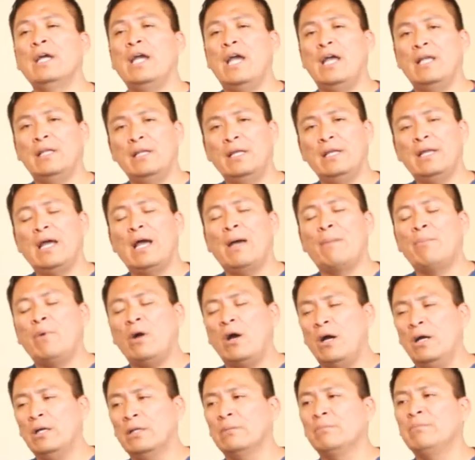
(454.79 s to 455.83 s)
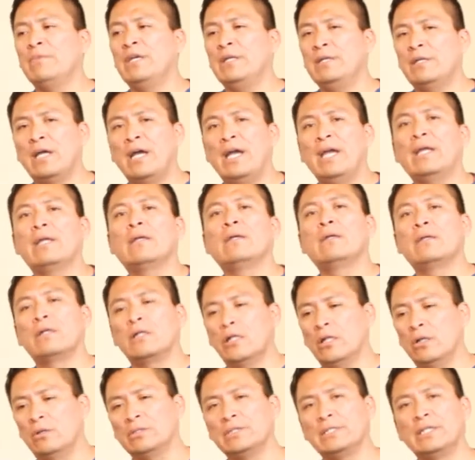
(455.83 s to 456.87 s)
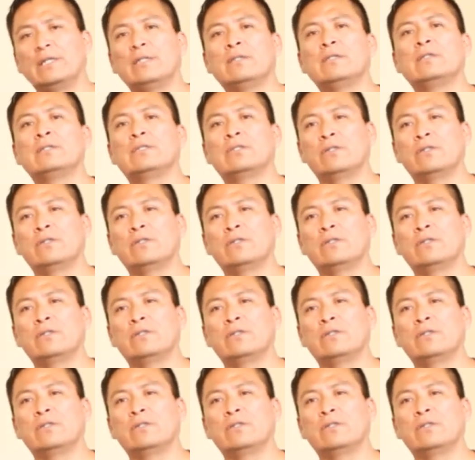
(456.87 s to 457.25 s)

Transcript: and then upon midnight, close it.